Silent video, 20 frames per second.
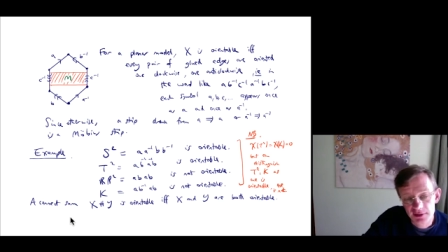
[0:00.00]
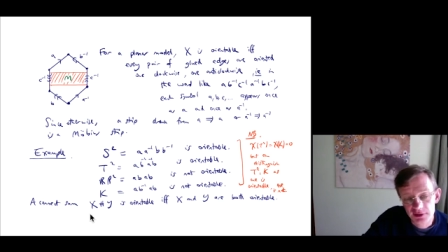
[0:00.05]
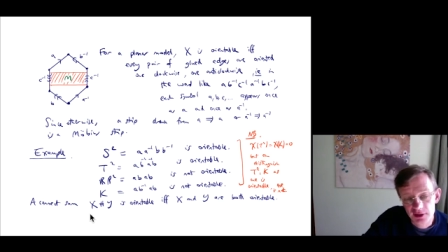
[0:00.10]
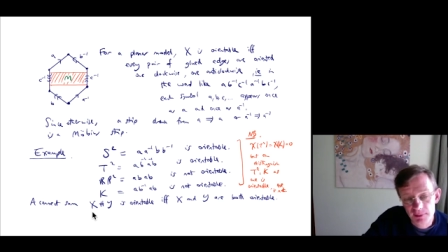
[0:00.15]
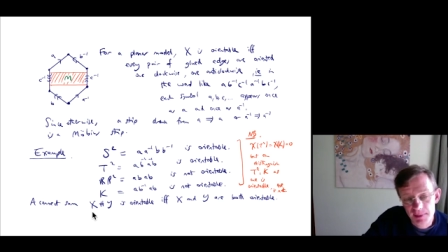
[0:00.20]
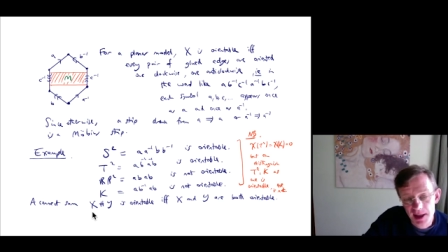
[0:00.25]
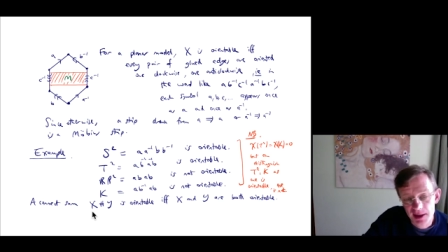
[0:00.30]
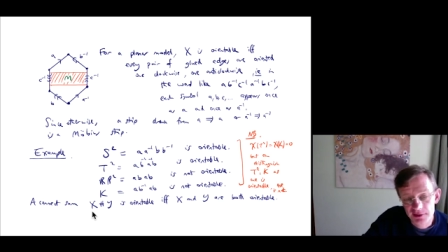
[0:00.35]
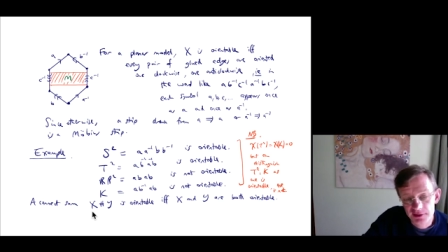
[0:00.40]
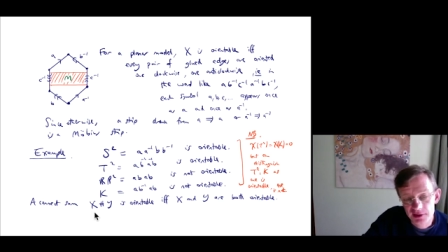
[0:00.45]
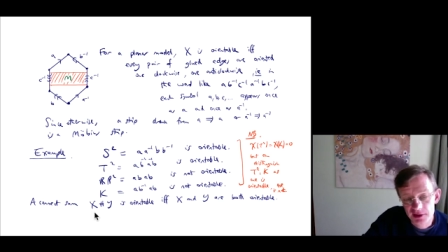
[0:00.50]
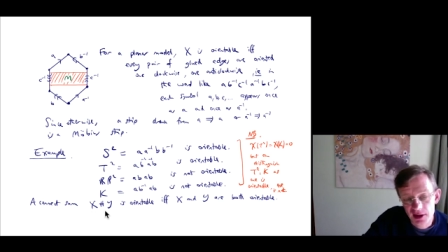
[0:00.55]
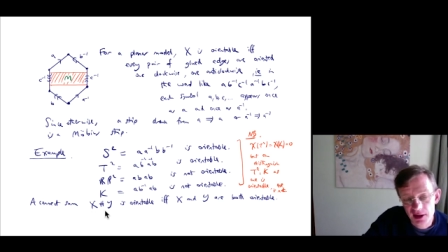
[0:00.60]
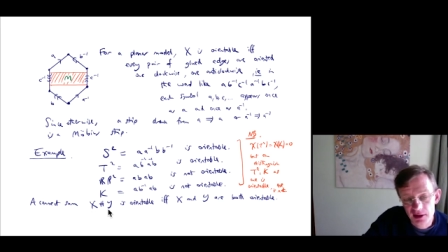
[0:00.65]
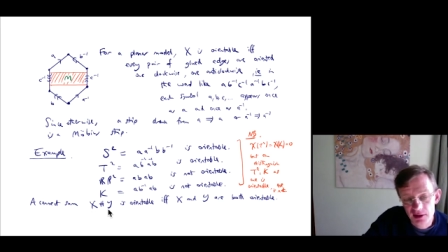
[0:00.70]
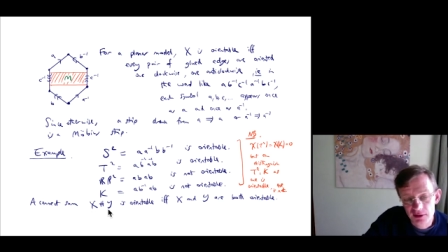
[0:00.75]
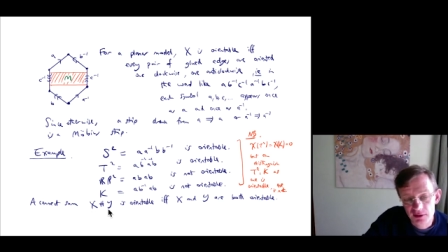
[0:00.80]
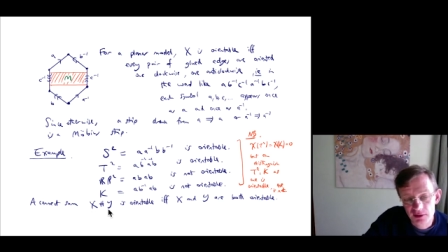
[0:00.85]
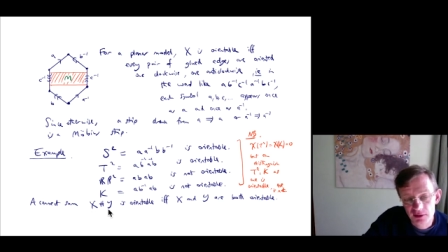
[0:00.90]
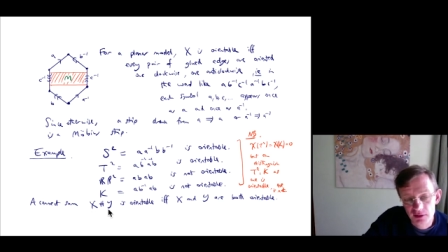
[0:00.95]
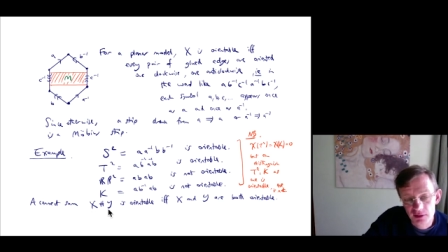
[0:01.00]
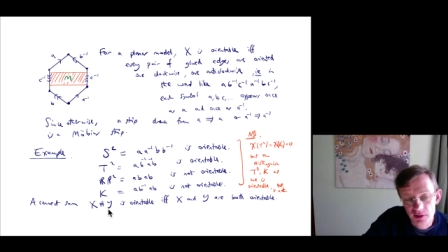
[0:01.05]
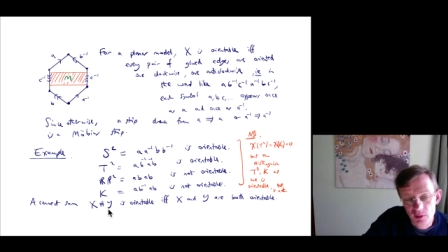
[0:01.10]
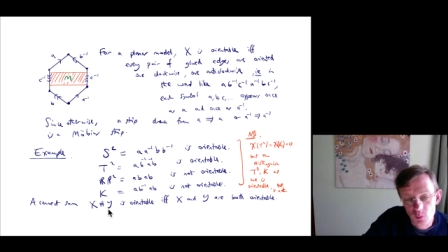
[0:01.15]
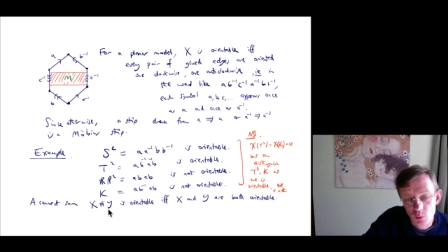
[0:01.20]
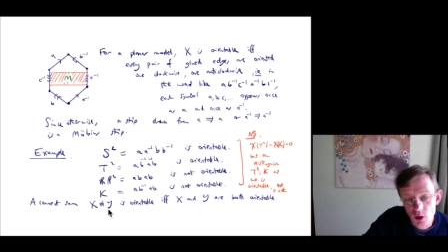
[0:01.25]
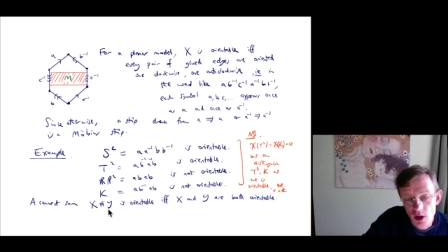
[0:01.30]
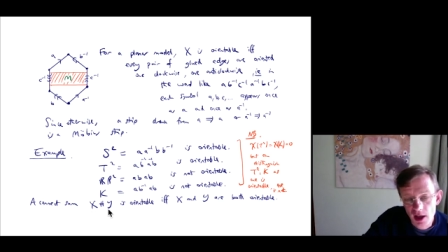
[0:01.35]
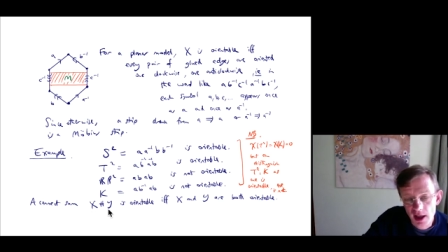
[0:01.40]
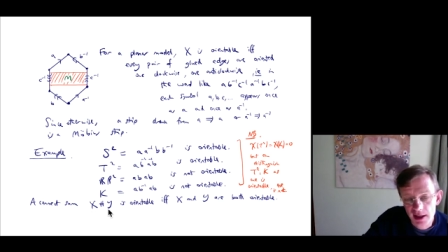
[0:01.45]
sum x connect
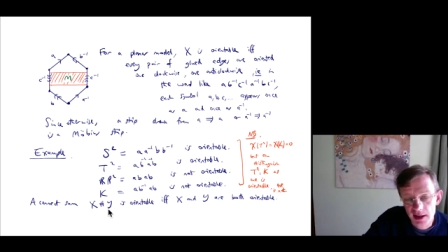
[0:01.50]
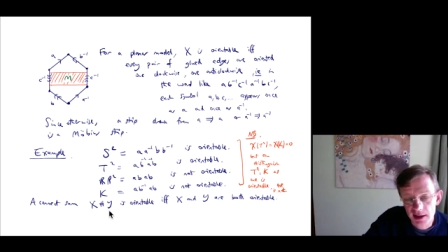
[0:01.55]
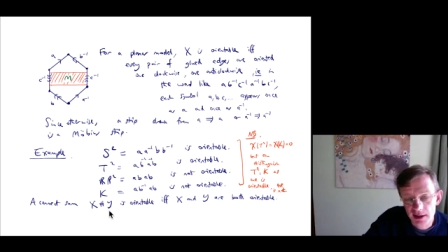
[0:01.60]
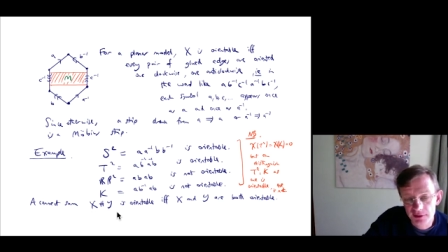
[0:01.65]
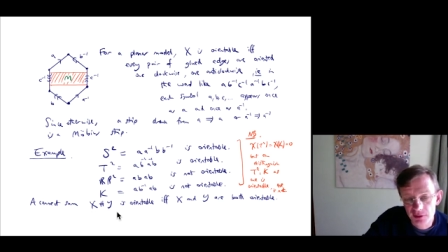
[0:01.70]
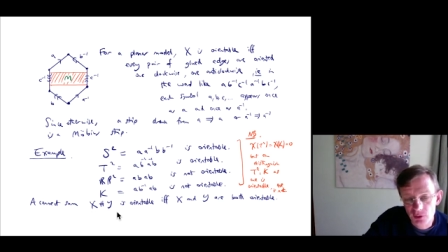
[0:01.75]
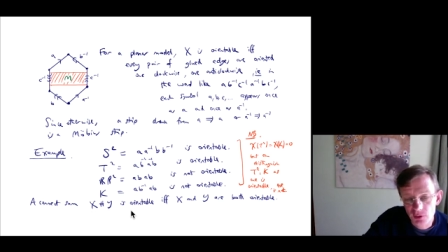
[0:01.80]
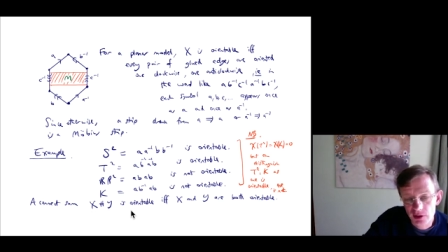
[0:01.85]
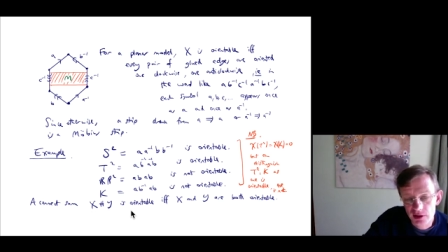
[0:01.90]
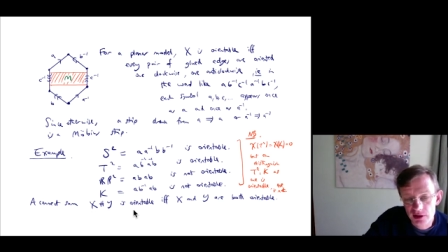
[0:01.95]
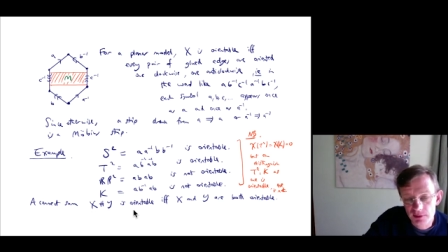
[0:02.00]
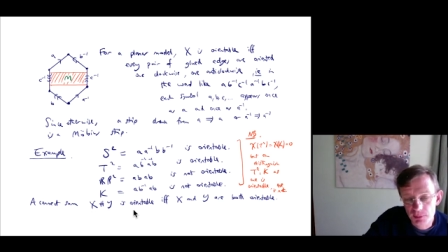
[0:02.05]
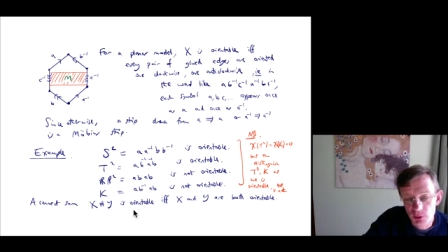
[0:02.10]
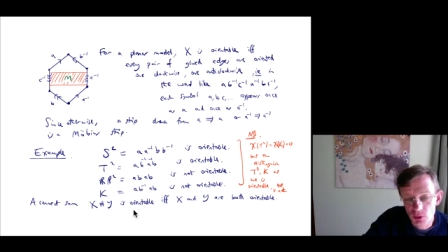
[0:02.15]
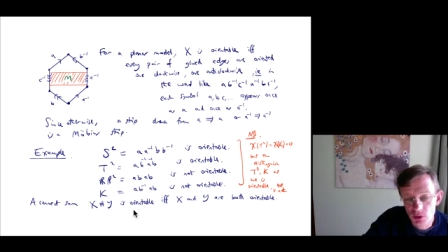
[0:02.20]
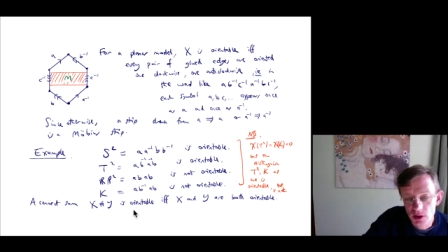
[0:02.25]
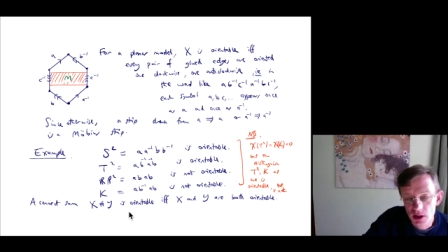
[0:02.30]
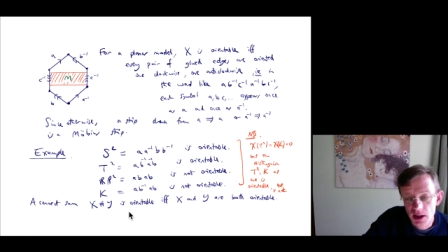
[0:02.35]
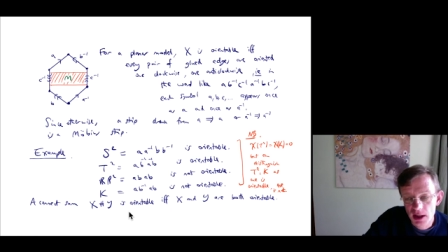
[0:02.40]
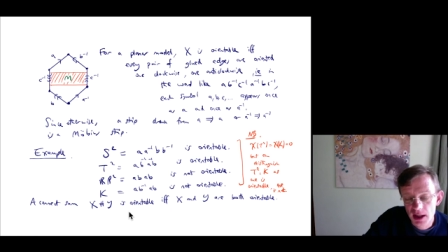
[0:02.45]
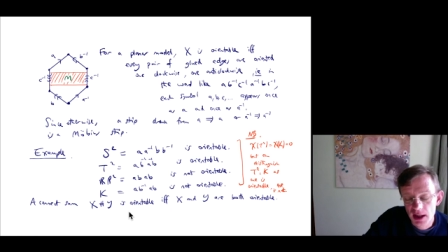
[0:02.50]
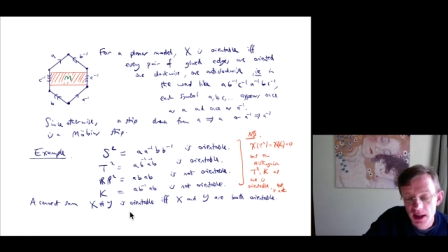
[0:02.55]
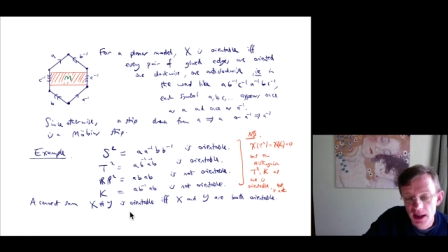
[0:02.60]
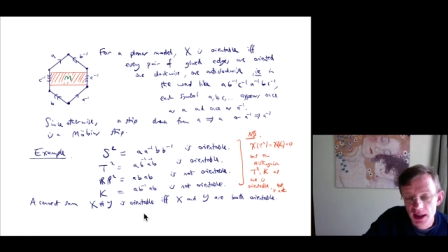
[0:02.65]
sum y is orientable